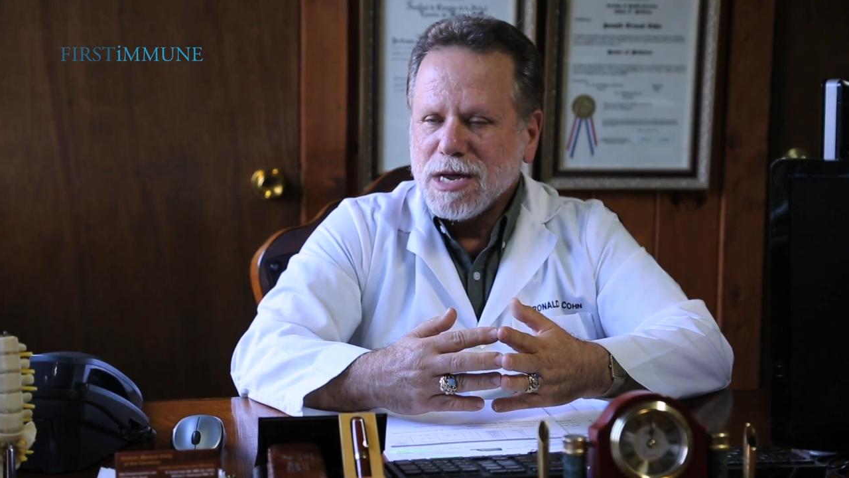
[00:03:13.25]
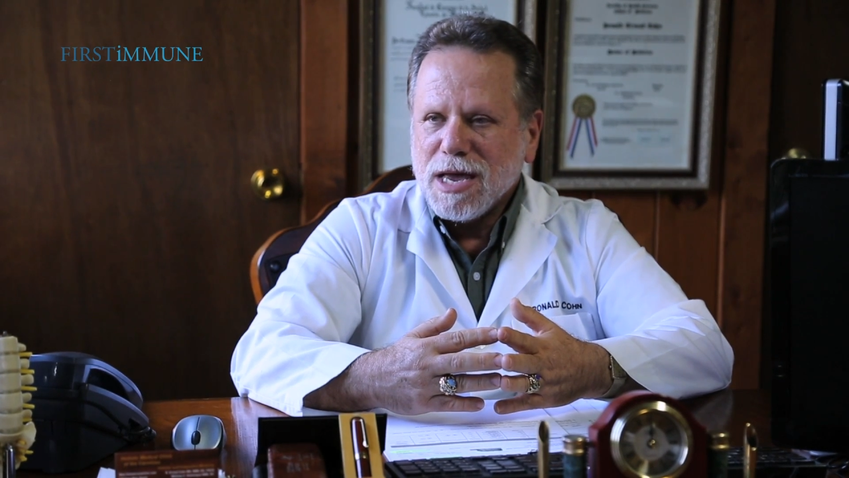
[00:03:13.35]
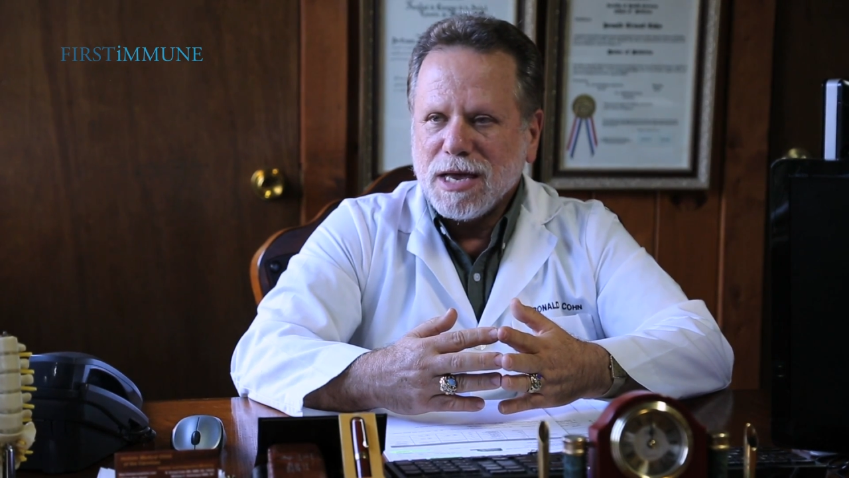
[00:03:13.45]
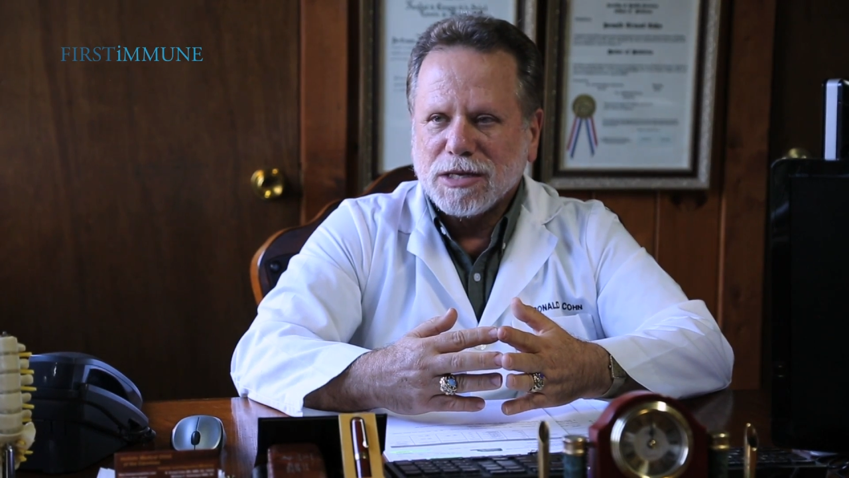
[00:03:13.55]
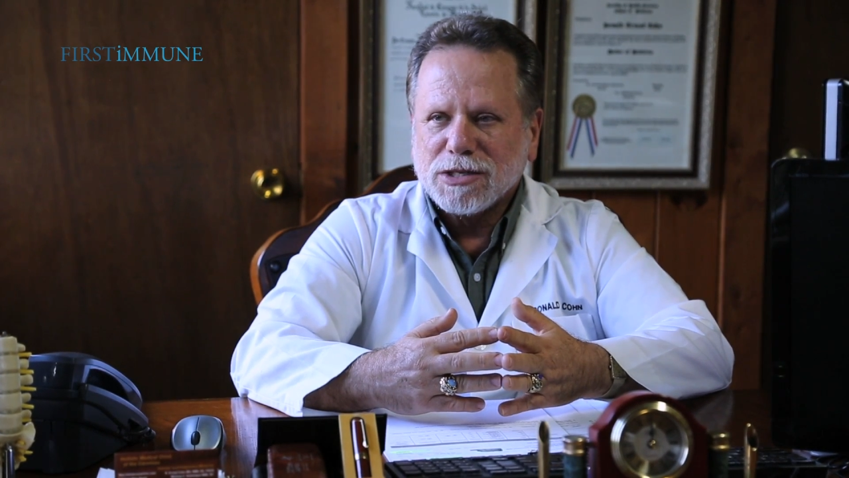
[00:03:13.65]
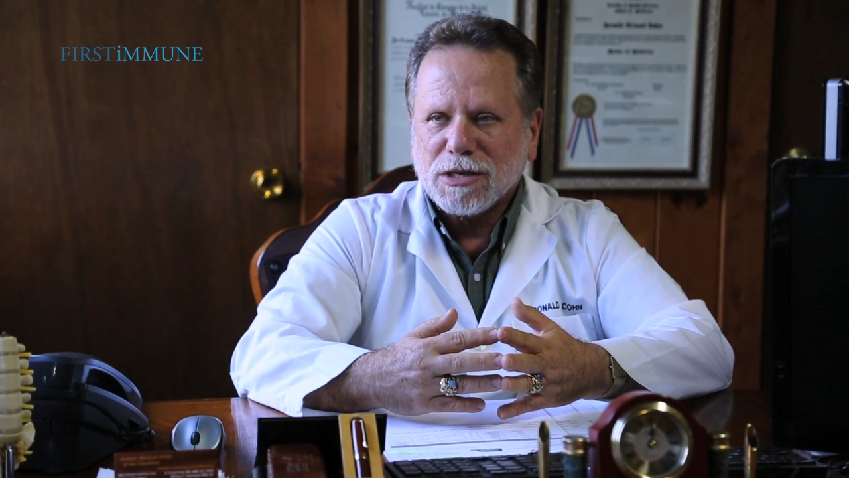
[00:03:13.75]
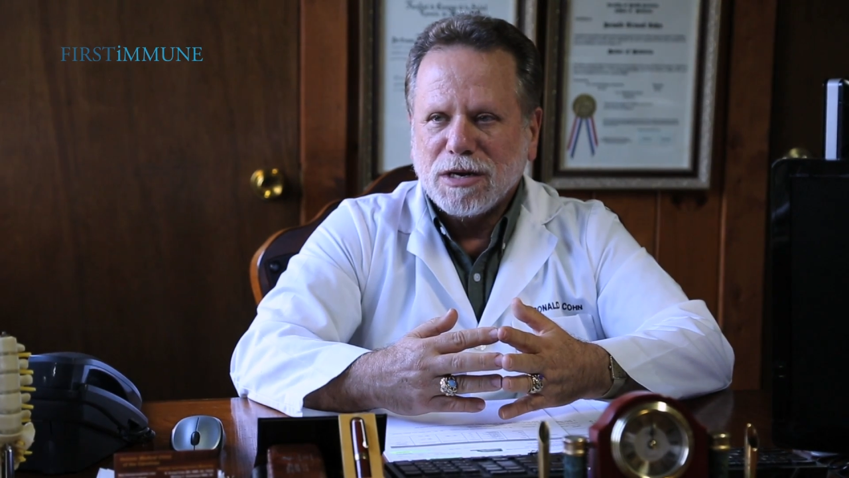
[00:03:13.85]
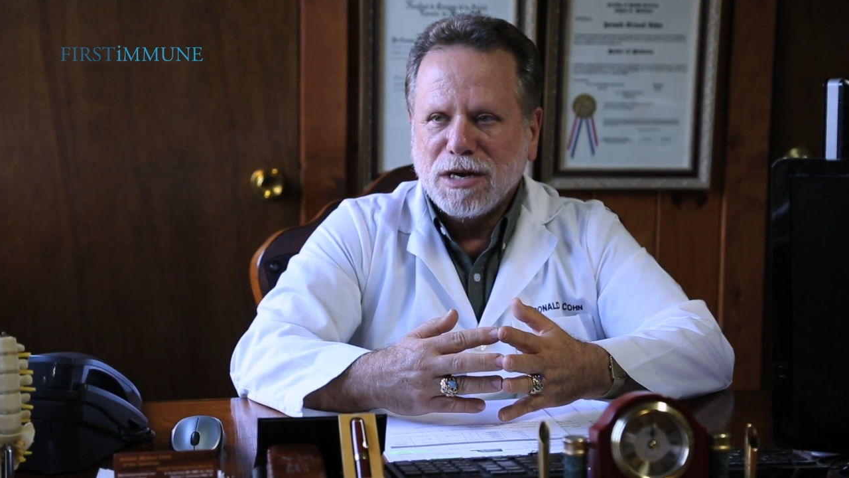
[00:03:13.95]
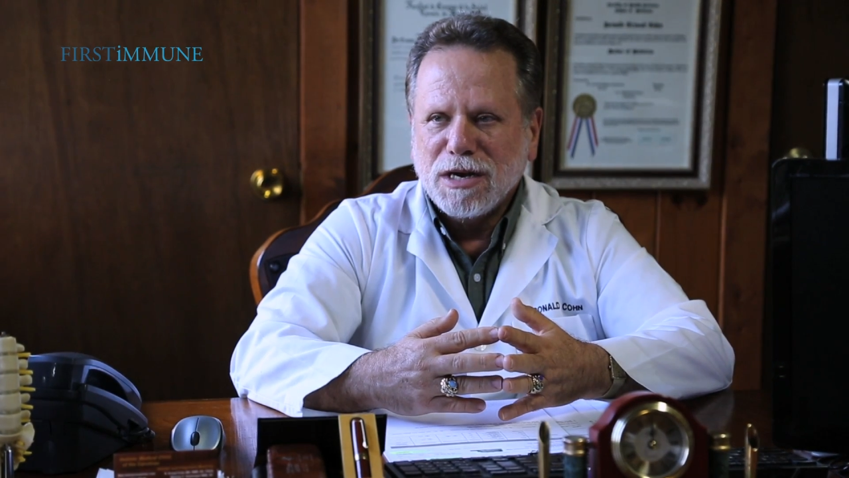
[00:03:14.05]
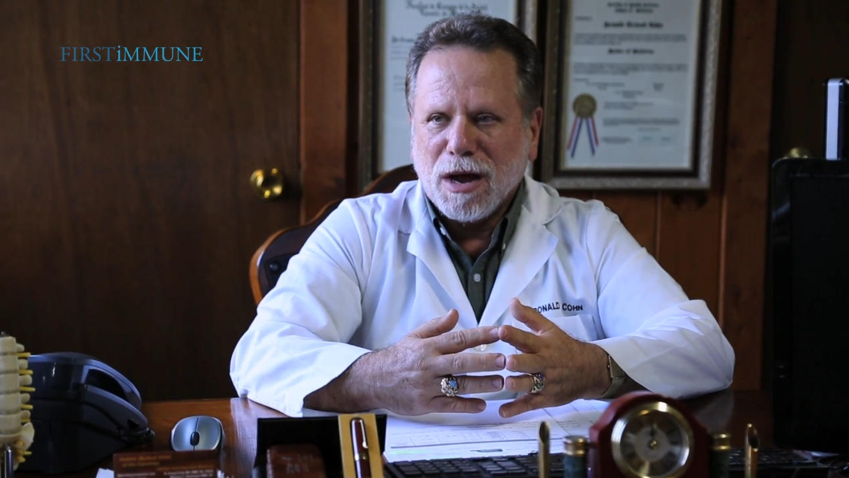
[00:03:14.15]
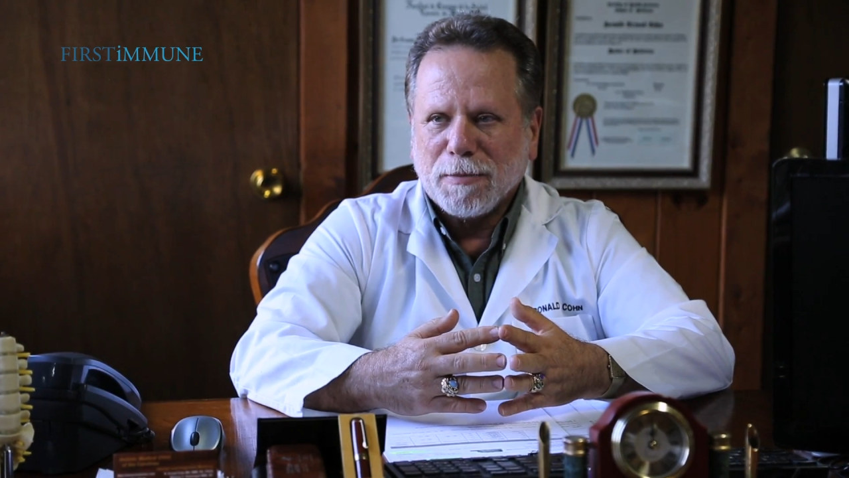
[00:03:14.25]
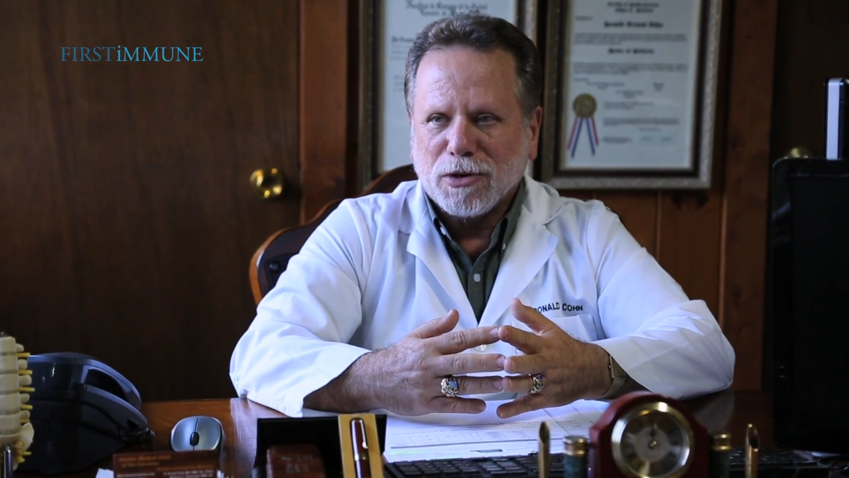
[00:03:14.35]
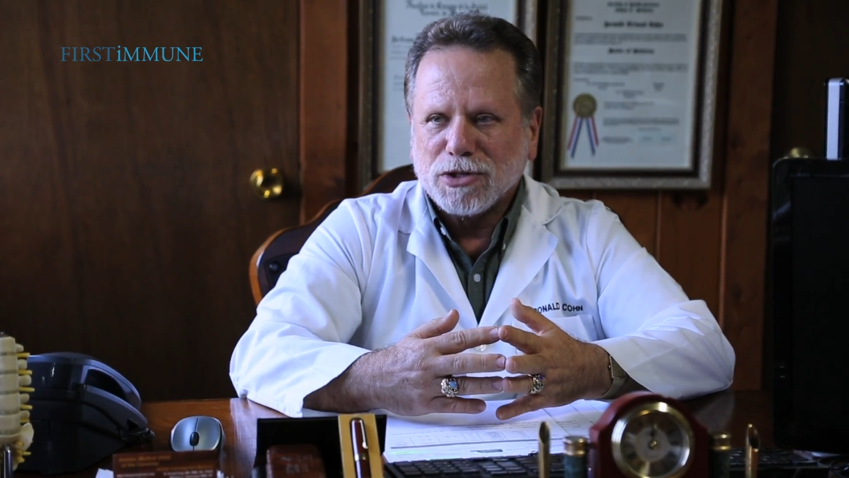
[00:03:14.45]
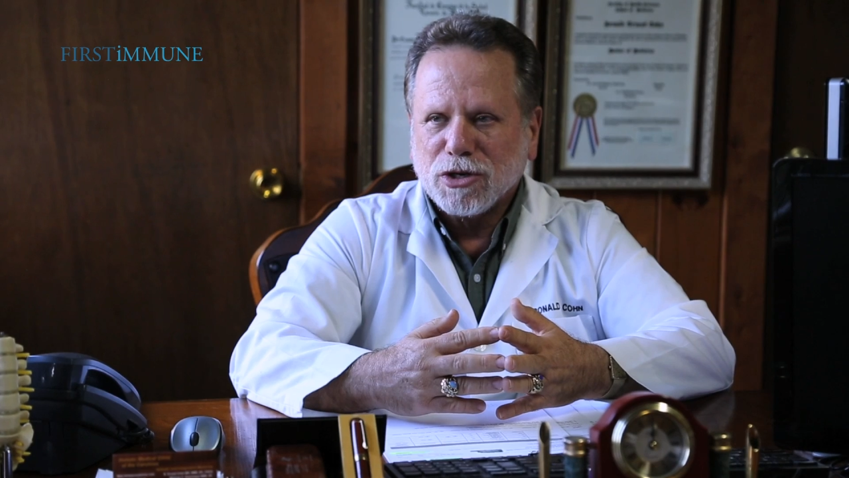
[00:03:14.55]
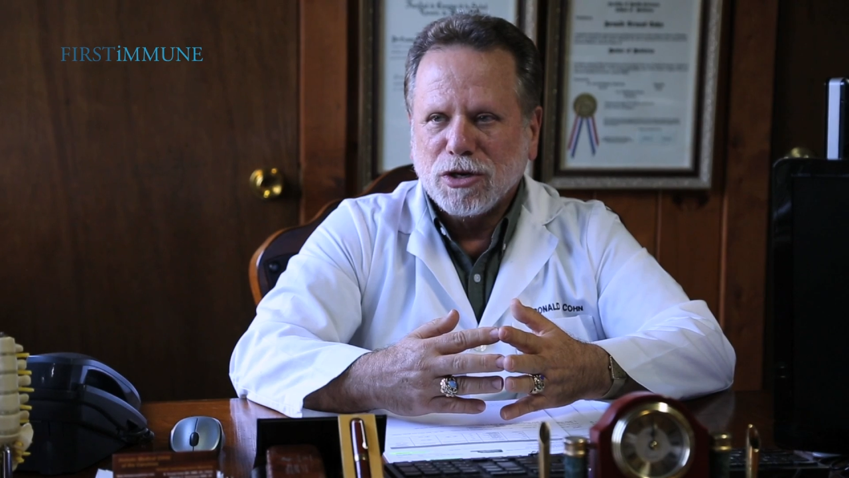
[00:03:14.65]
his
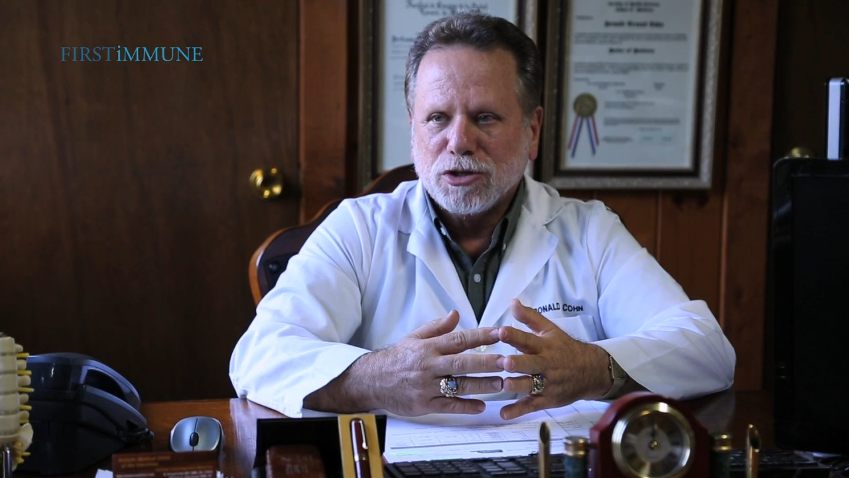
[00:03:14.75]
numbers